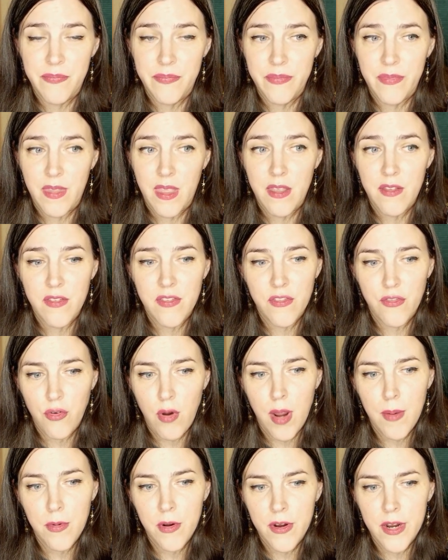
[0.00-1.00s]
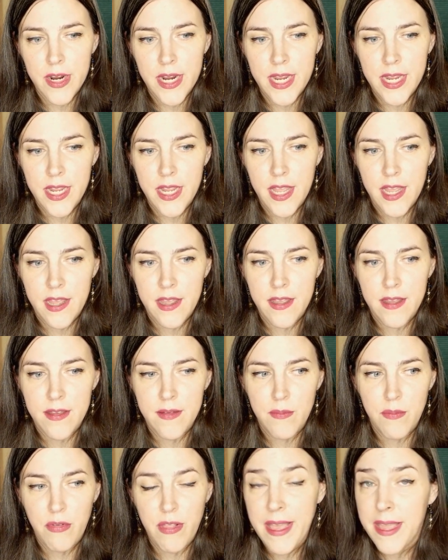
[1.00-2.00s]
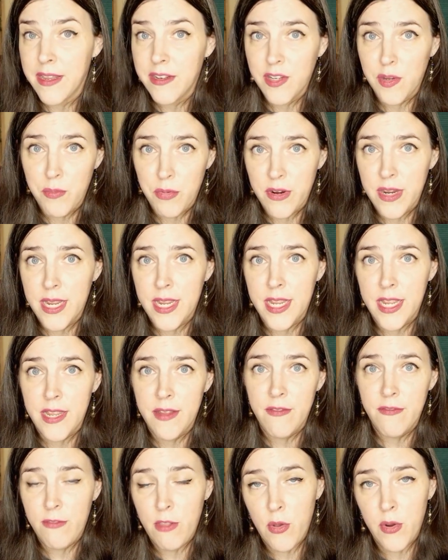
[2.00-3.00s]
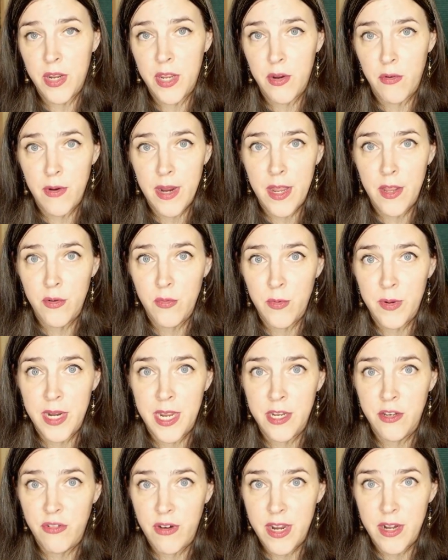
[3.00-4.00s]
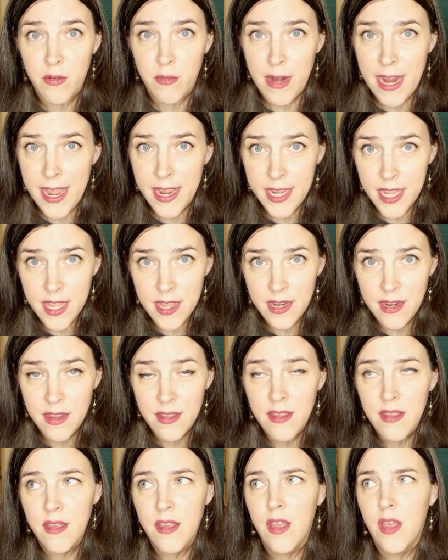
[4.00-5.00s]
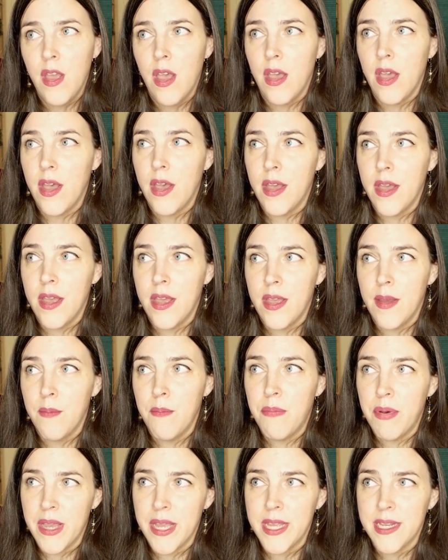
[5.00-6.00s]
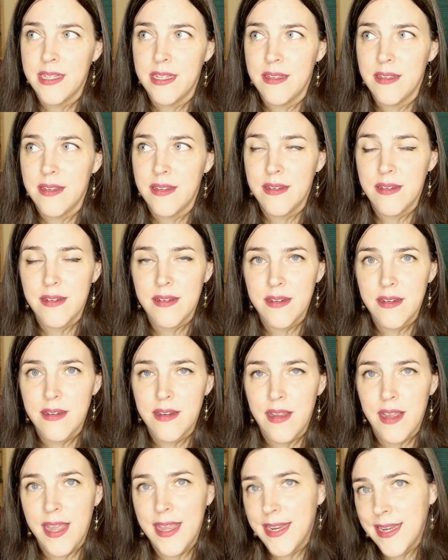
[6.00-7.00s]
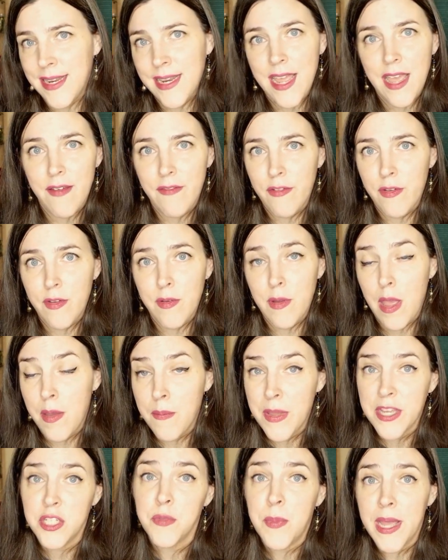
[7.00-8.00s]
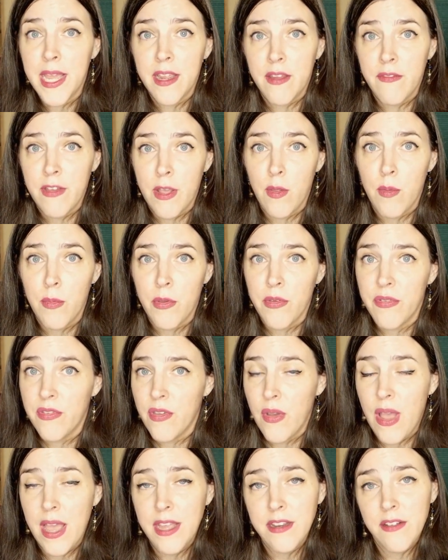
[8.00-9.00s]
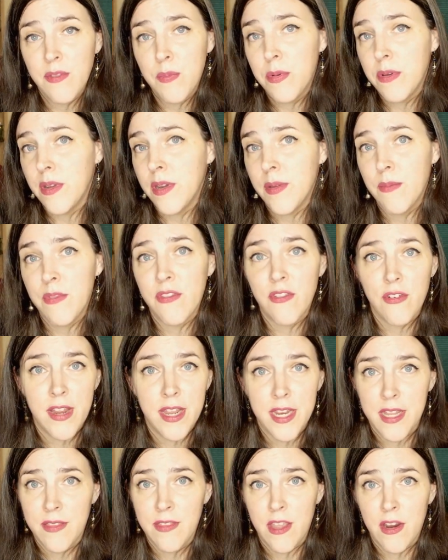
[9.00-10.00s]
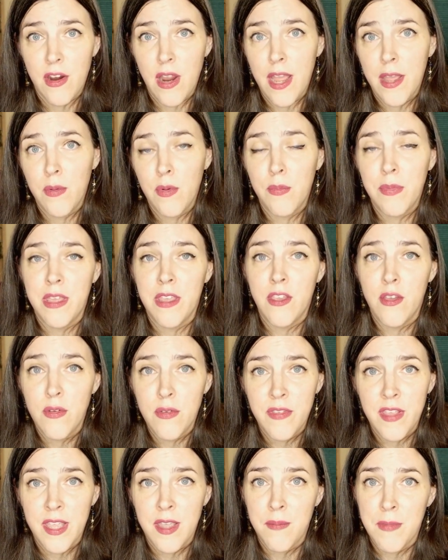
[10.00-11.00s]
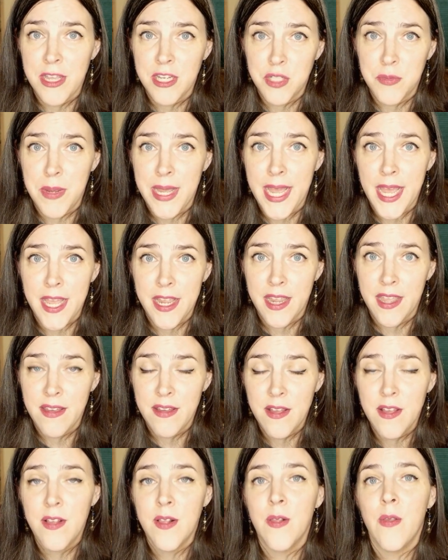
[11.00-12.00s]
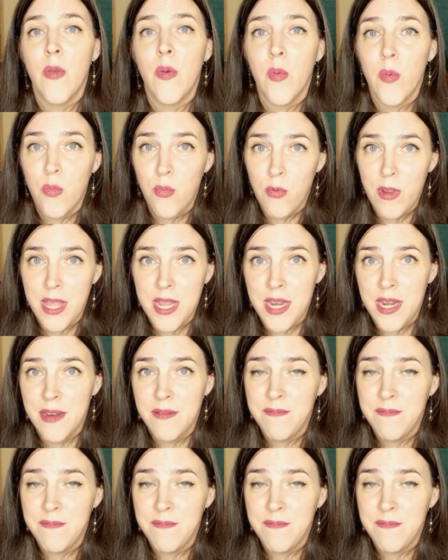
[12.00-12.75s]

strawberry plant debris floating around when I try to rack it, but I didn't have a mesh bag available, so I just put them straight in there. I will be using a mesh bag when